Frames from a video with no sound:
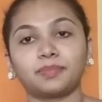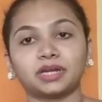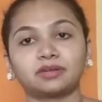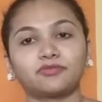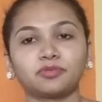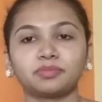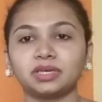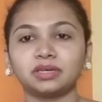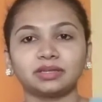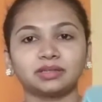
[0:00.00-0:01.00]
but for
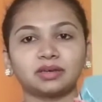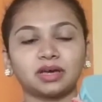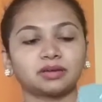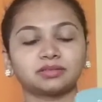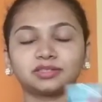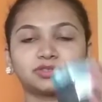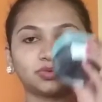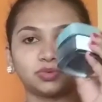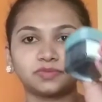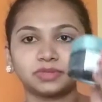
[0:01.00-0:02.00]
me I think I'll just
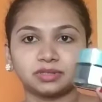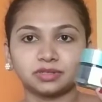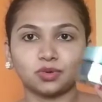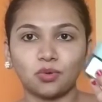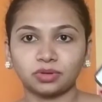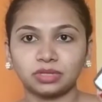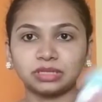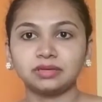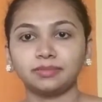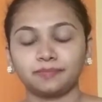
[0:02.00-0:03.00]
use with this
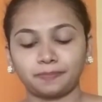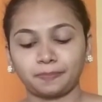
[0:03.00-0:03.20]
only